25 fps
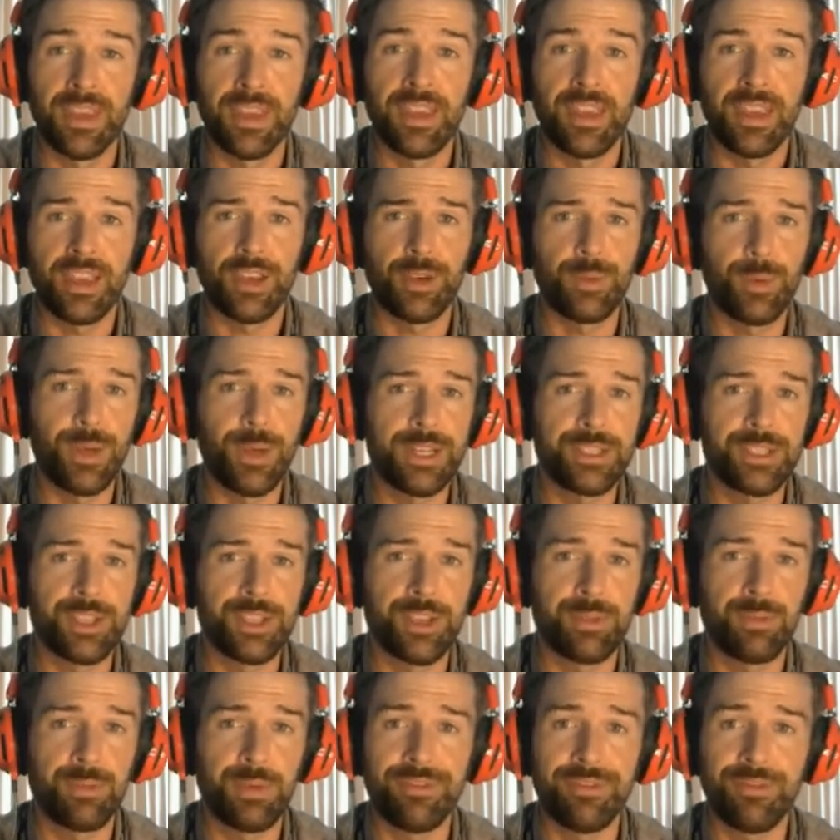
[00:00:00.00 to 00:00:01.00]
In grades
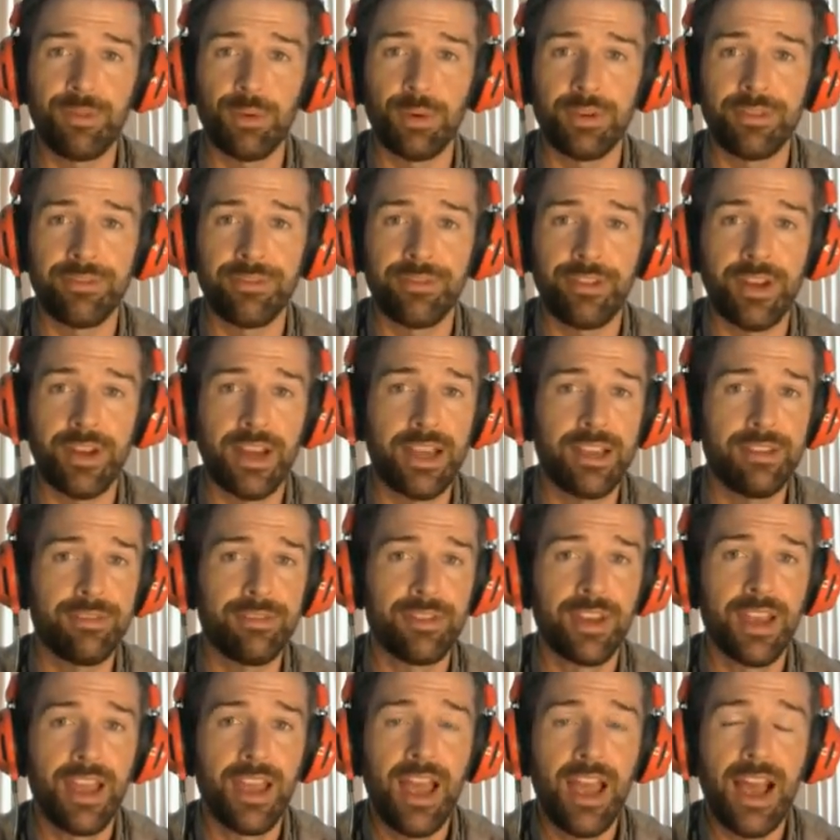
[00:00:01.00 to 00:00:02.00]
3, 4, and 5,
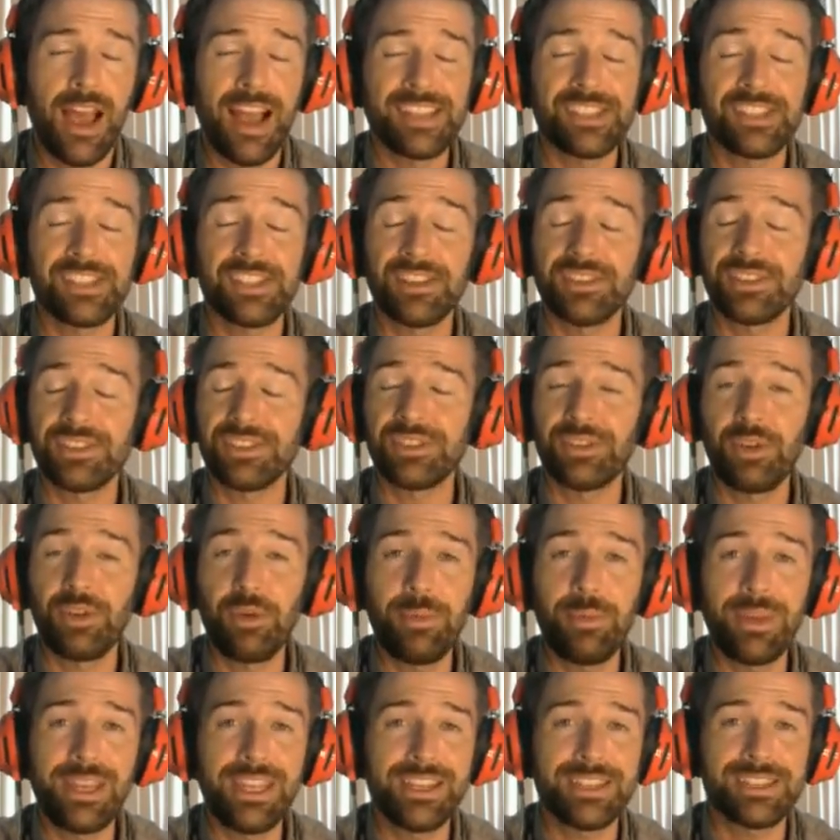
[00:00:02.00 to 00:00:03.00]
I saw so
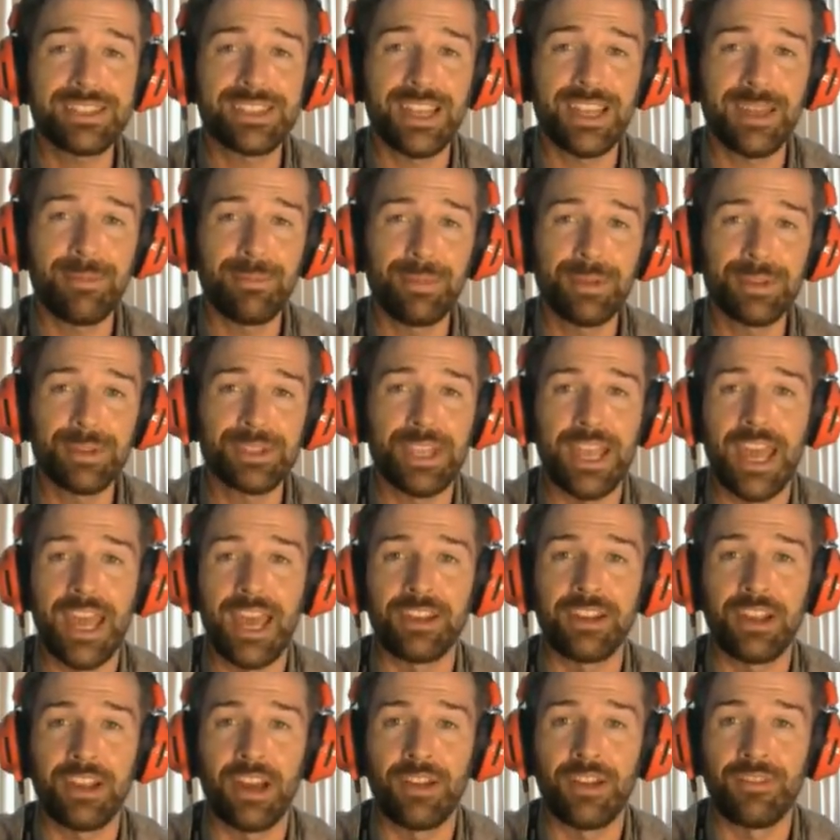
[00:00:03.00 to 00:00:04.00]
many examples and had
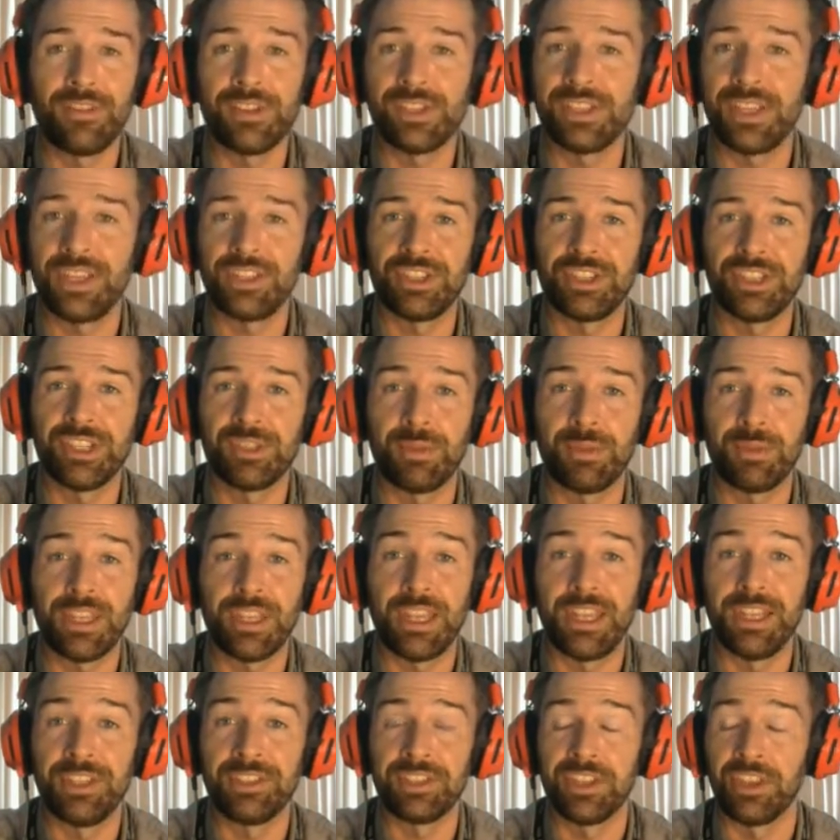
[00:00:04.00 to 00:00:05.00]
conversations with
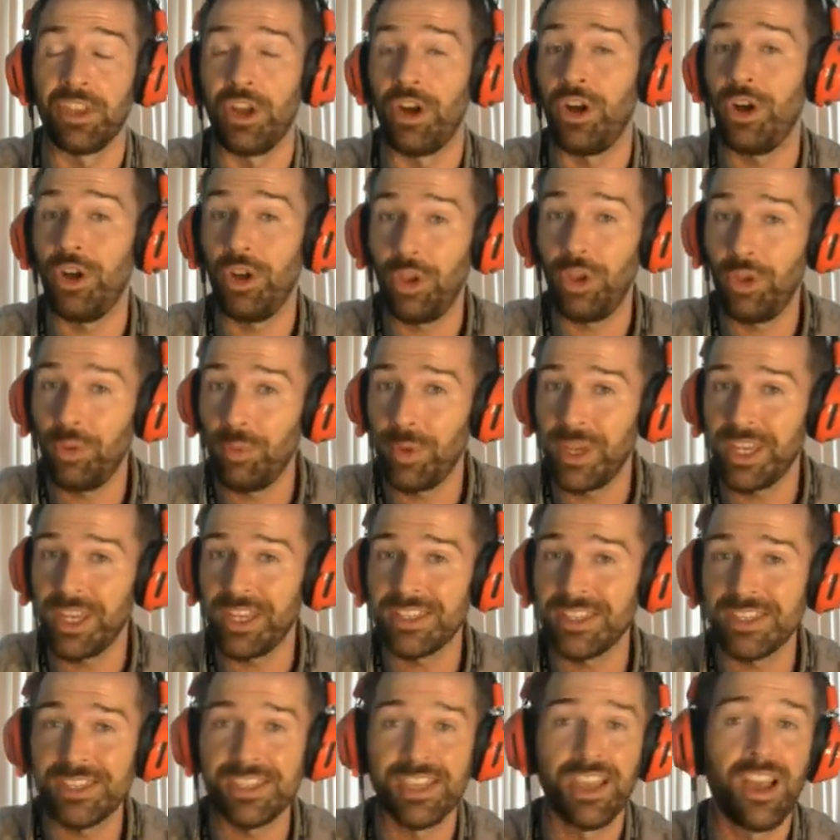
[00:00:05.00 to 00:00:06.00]
kids in the
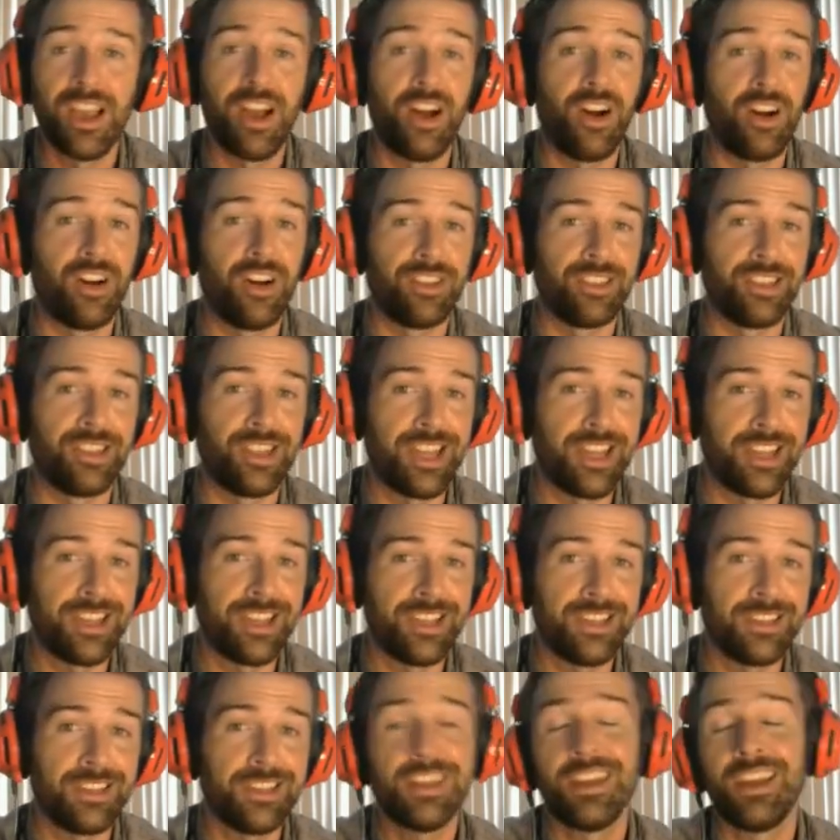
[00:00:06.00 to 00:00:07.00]
hallways,
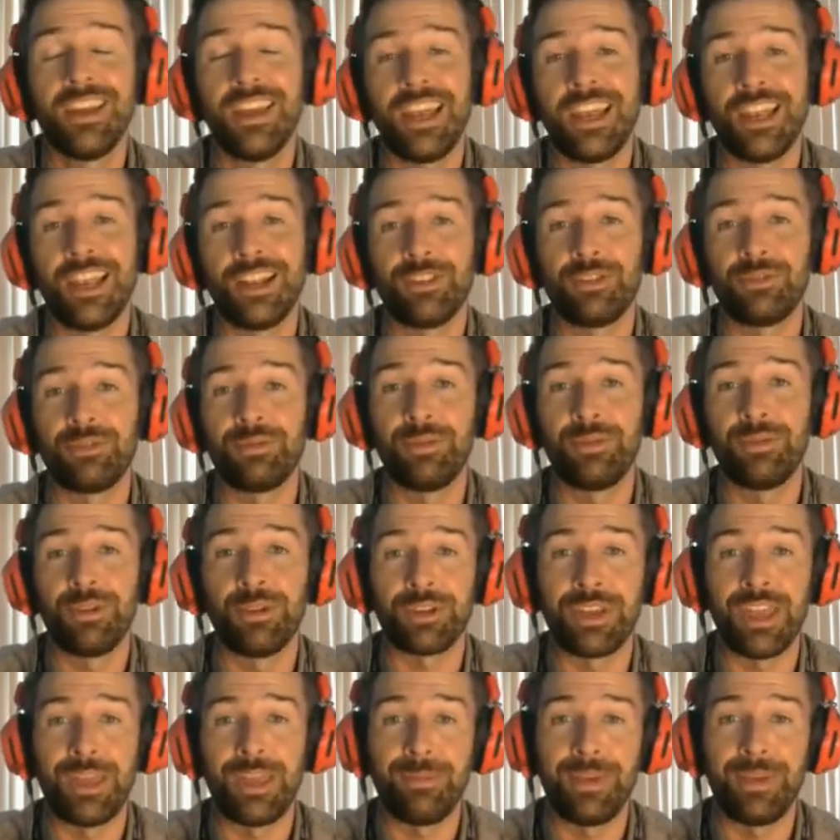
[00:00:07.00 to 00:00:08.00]
online, and through your
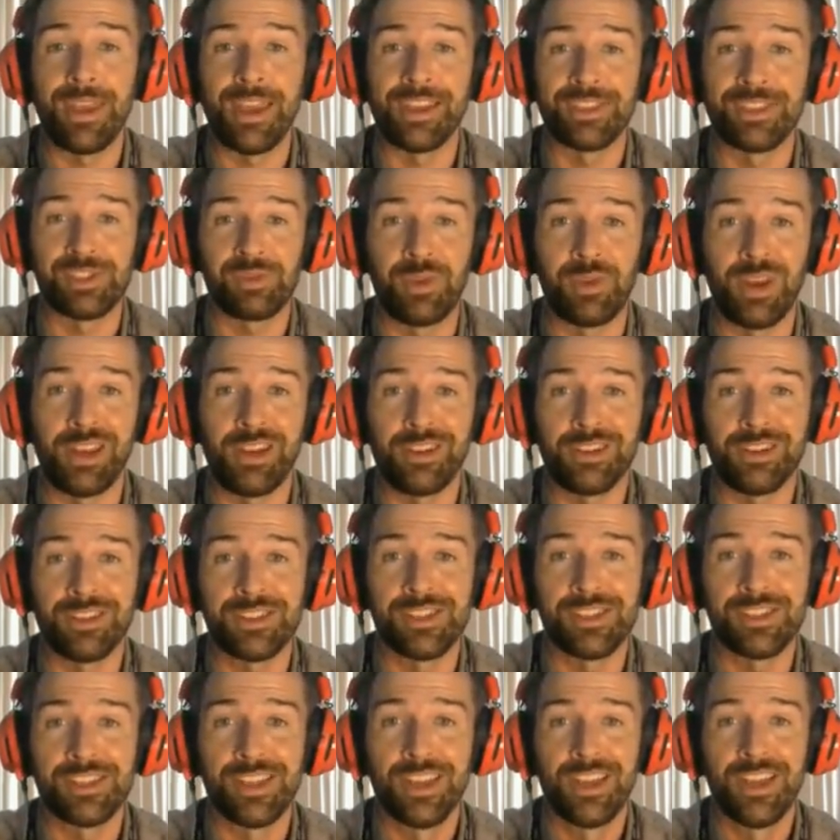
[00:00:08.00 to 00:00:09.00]
KPIS
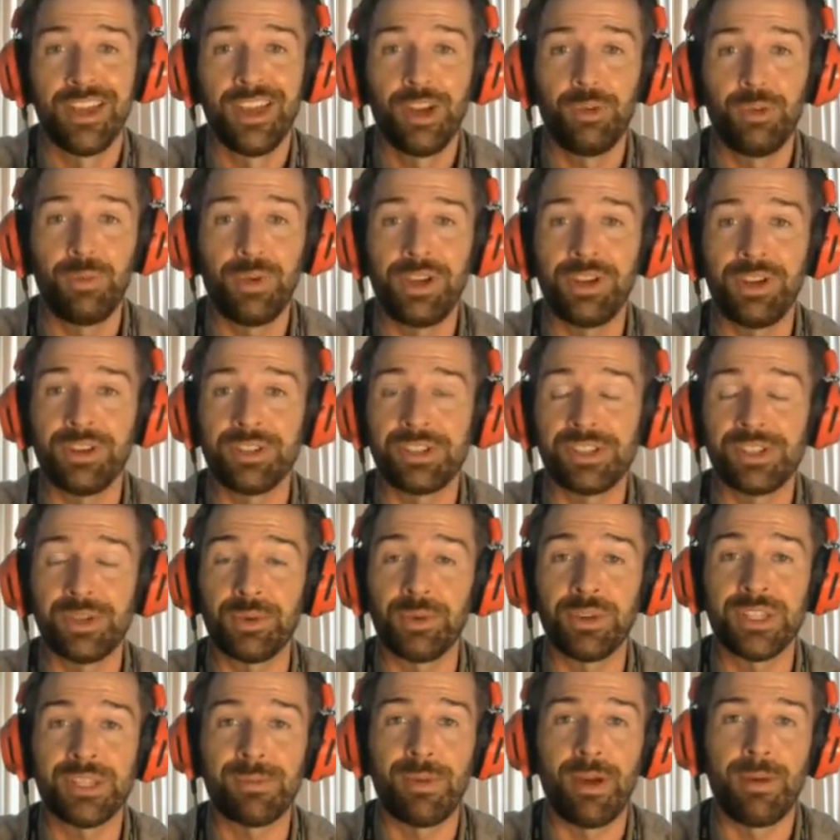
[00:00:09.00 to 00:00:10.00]
writers. We heard
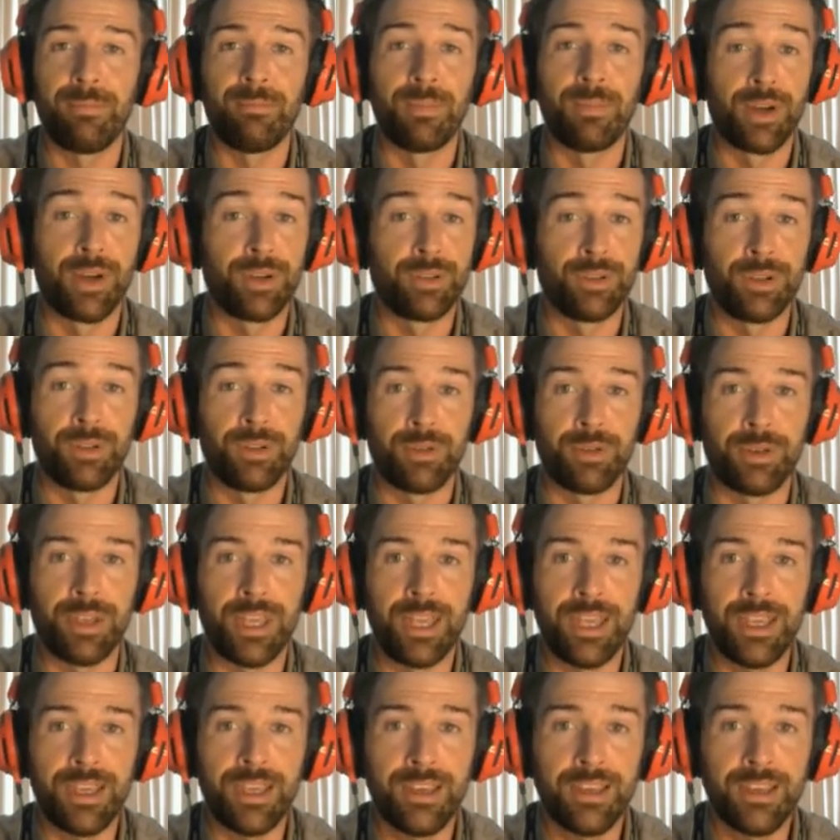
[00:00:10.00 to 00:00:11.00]
stories about Martin Luther
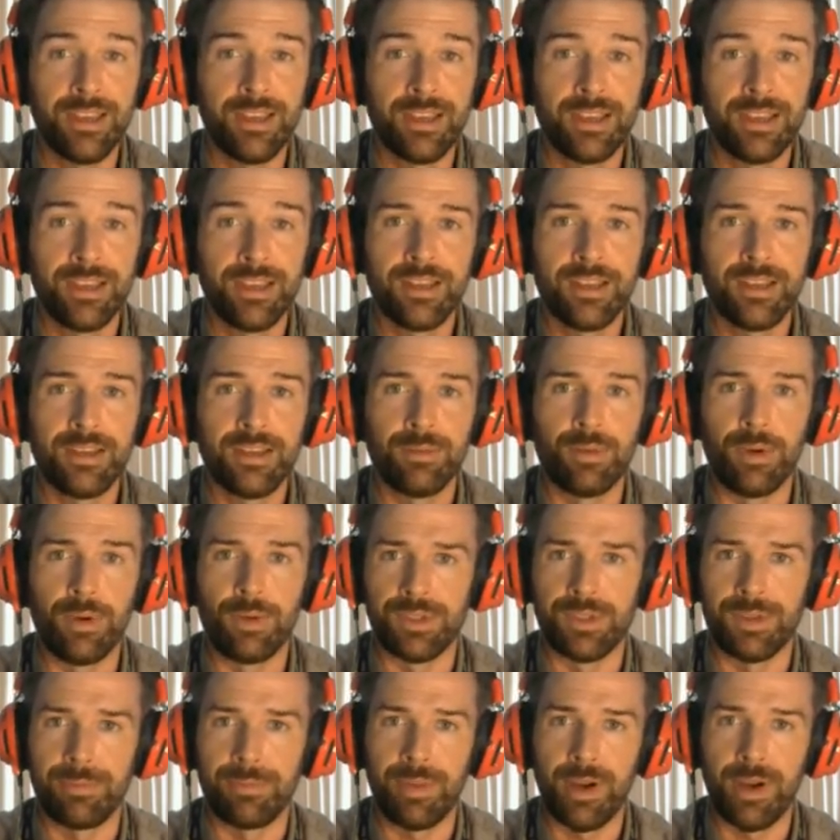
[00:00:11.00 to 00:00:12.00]
King,
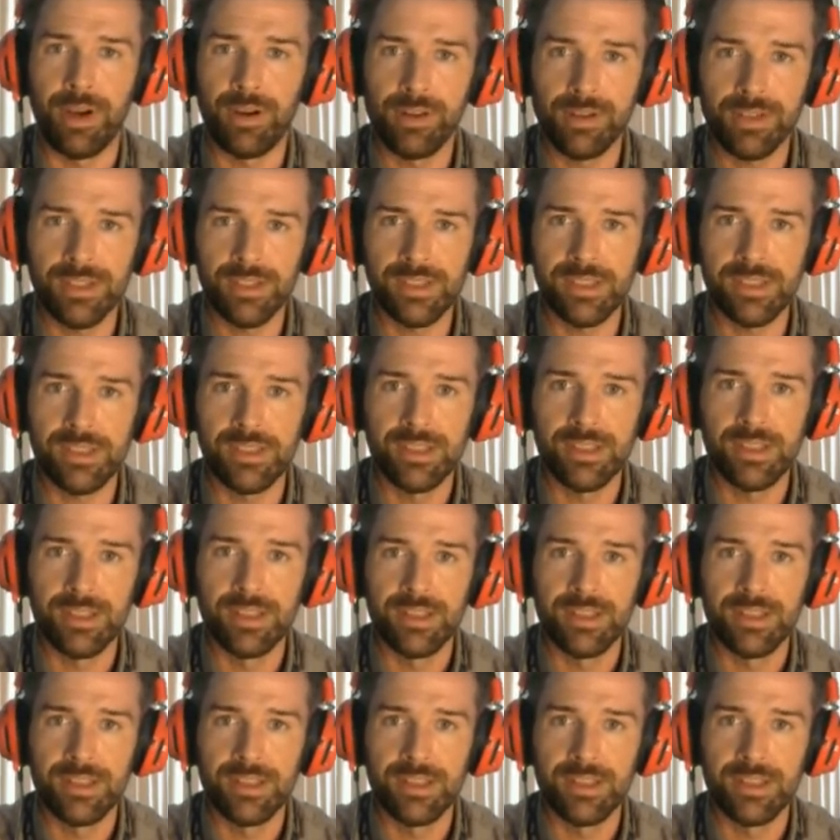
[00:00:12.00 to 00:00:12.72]
Rosa Parks.